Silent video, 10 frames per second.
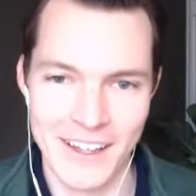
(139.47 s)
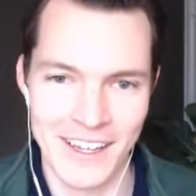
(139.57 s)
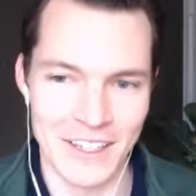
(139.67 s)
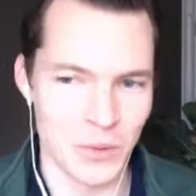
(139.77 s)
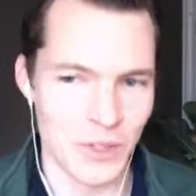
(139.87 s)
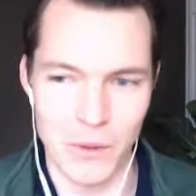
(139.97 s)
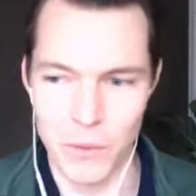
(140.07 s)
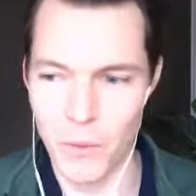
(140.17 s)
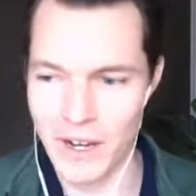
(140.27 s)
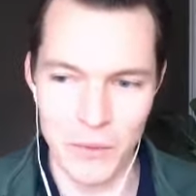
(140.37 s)
And so we're like, well,
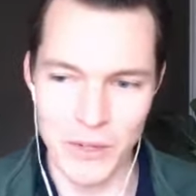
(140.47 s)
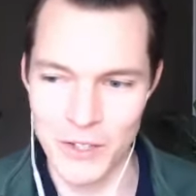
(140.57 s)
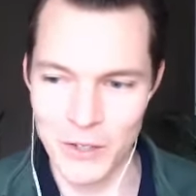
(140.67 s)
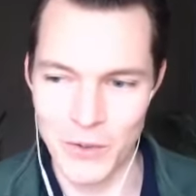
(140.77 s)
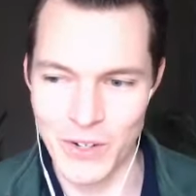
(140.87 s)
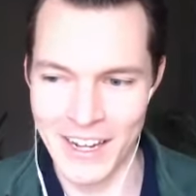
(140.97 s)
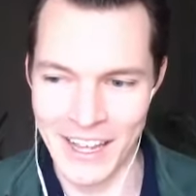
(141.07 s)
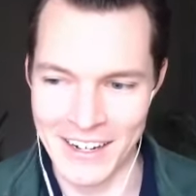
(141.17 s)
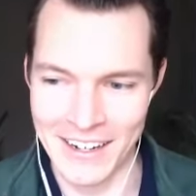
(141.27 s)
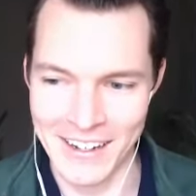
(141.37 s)
what can we do? And
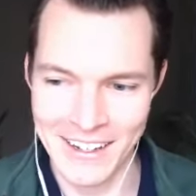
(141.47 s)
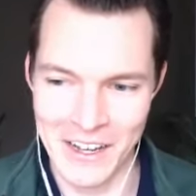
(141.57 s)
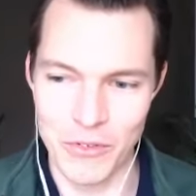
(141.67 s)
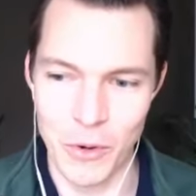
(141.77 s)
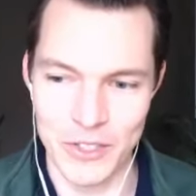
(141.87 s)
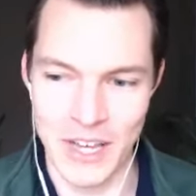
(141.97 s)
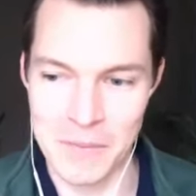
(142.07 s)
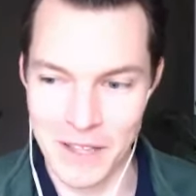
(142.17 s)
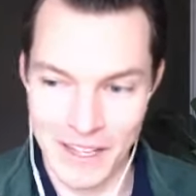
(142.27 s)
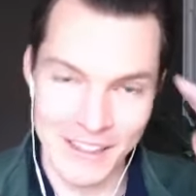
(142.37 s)
and of course,
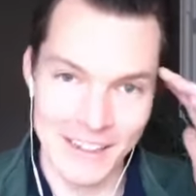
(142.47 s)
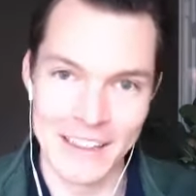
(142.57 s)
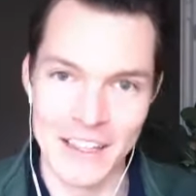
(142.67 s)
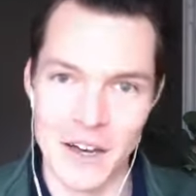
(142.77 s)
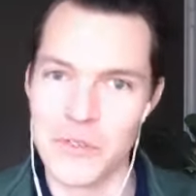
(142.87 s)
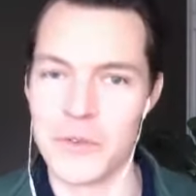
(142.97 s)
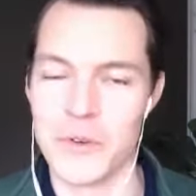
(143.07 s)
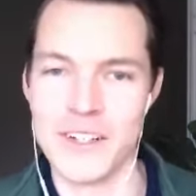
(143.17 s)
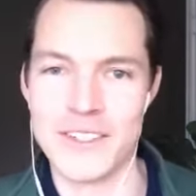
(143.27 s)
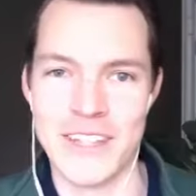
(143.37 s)
I'm like in love with
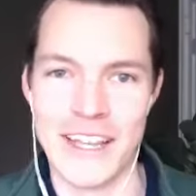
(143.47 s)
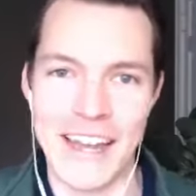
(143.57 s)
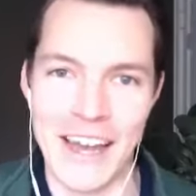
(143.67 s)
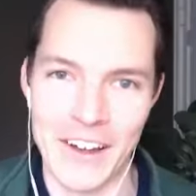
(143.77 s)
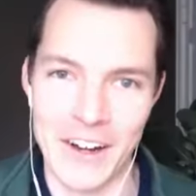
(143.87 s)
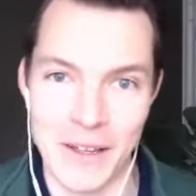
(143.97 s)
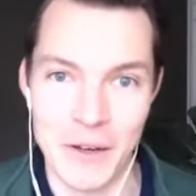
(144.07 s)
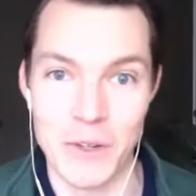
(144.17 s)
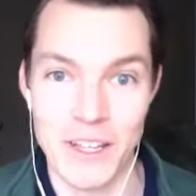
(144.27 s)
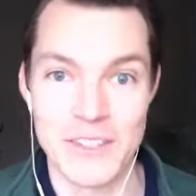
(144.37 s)
real estate now, and I'm like,
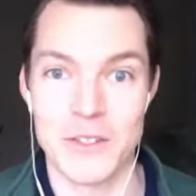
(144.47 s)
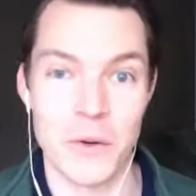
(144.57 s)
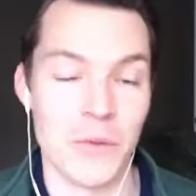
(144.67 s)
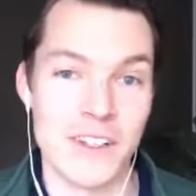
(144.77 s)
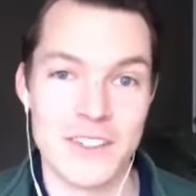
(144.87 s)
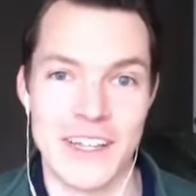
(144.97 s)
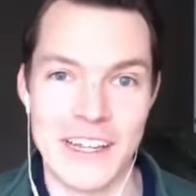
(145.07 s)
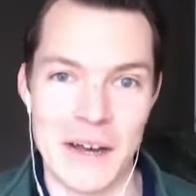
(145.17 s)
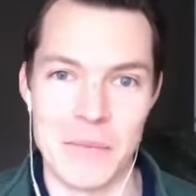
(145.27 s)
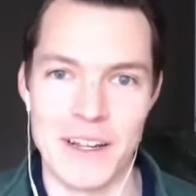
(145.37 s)
well, let's start a real estate
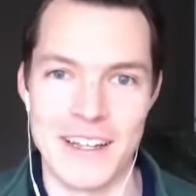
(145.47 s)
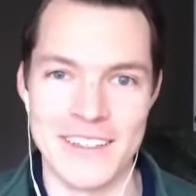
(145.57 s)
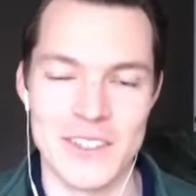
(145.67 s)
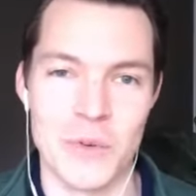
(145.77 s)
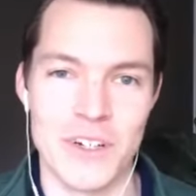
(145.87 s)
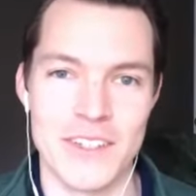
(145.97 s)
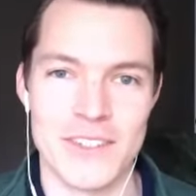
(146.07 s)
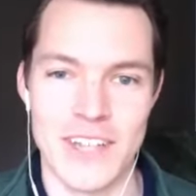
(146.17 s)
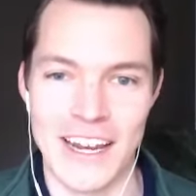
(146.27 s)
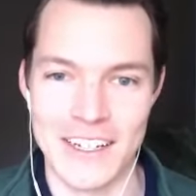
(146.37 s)
company. And so we
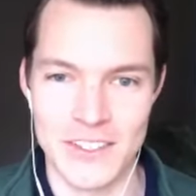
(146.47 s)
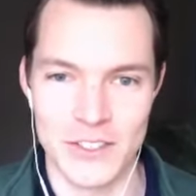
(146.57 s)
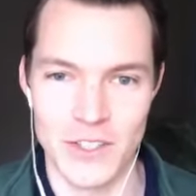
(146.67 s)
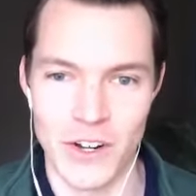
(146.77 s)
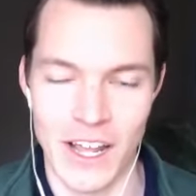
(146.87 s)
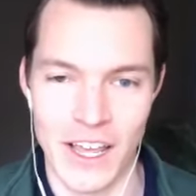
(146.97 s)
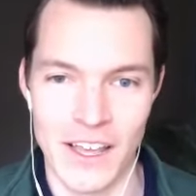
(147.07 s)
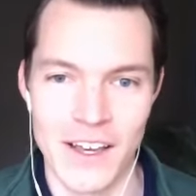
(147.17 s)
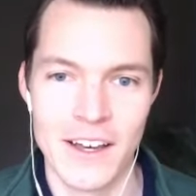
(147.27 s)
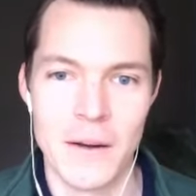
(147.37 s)
decided to start a
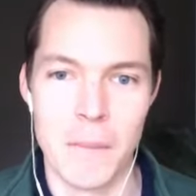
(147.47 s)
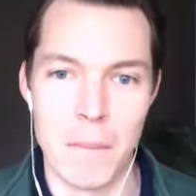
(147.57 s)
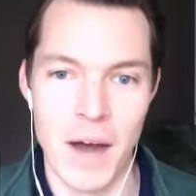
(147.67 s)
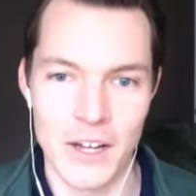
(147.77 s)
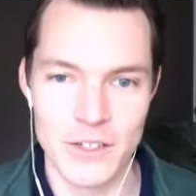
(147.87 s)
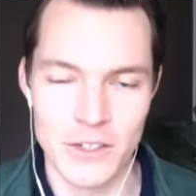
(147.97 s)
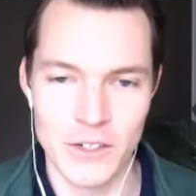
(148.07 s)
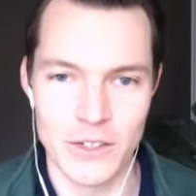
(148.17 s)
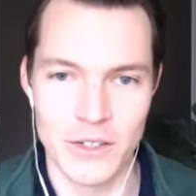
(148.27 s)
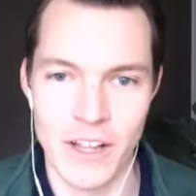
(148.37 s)

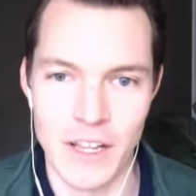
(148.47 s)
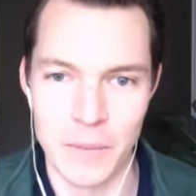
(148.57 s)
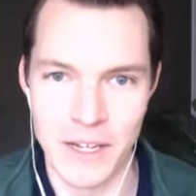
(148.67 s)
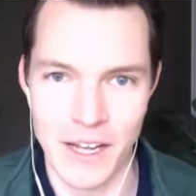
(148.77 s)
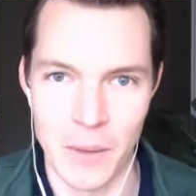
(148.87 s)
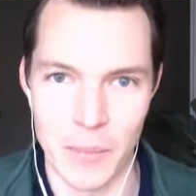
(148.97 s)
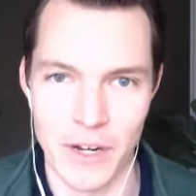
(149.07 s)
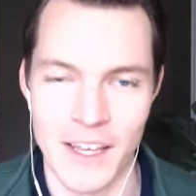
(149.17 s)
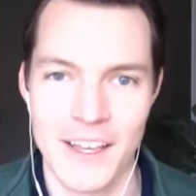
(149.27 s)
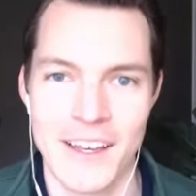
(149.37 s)
modular development
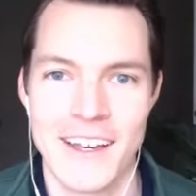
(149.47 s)
company.